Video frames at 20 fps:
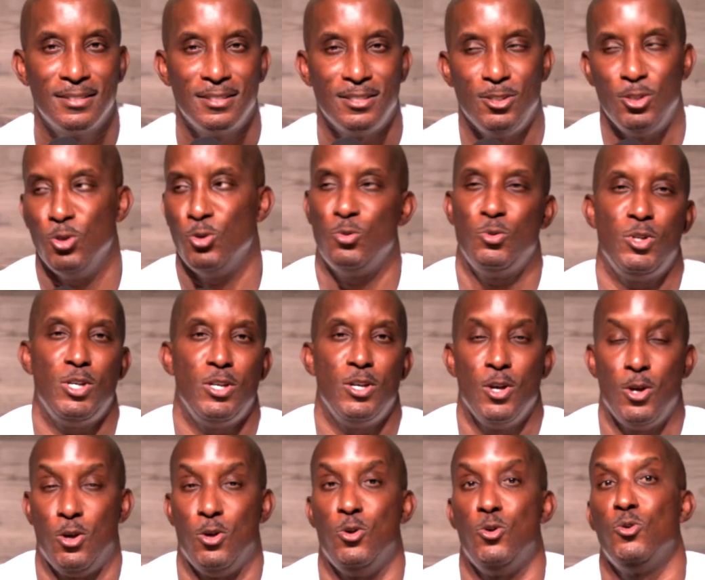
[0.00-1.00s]
You don't need
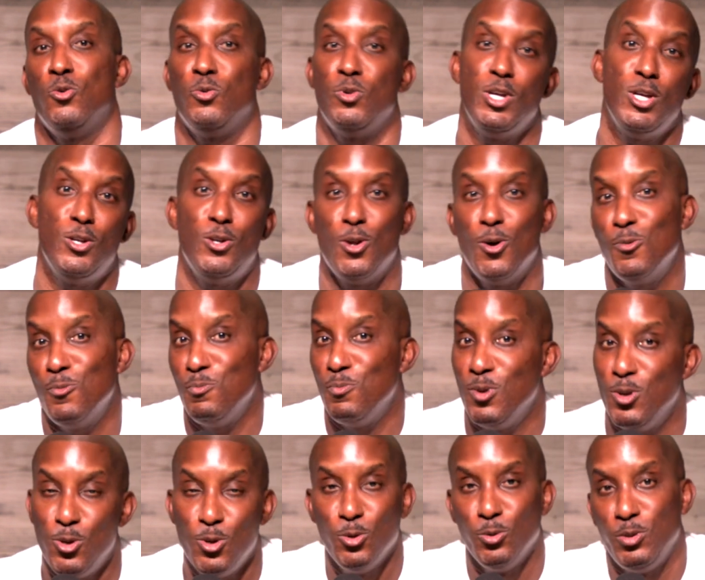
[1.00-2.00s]
you don't need no
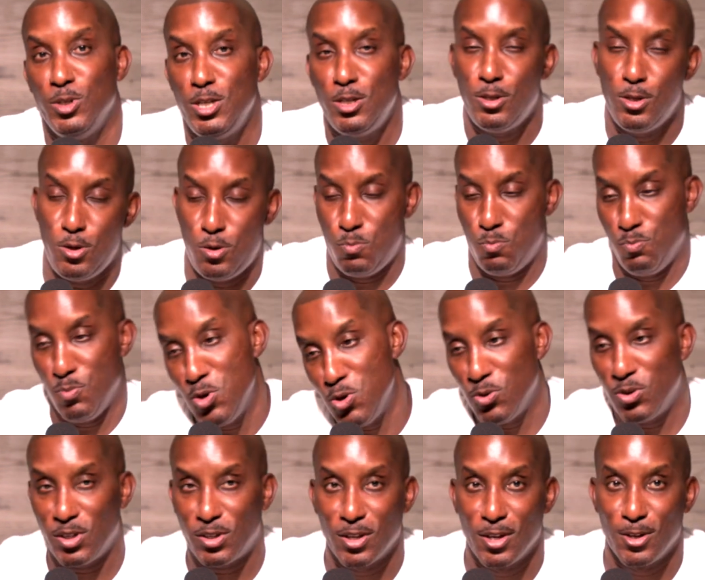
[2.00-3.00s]
you don't need any
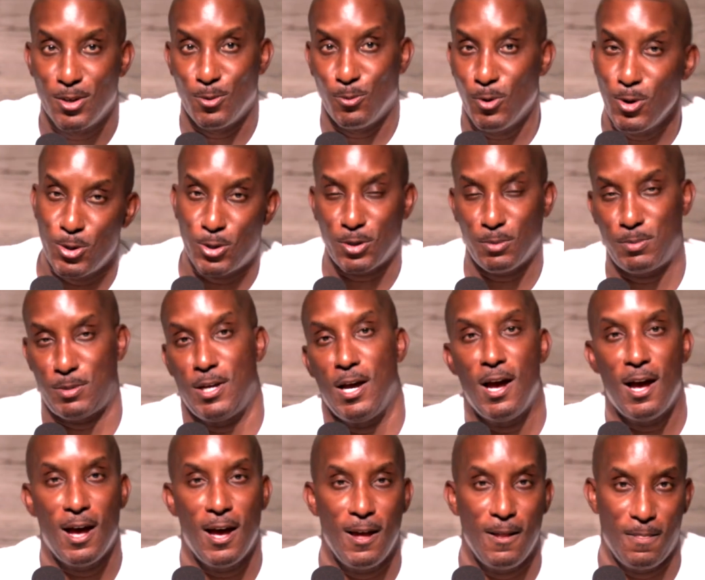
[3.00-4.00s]
music to worship
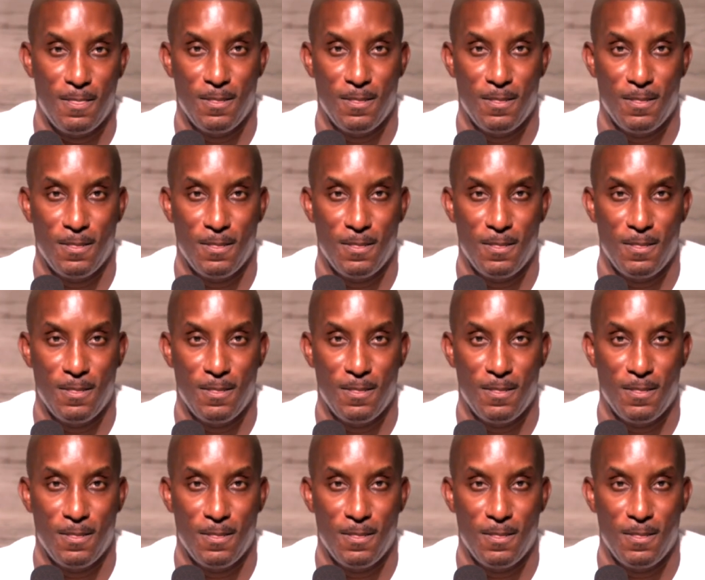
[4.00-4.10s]
God.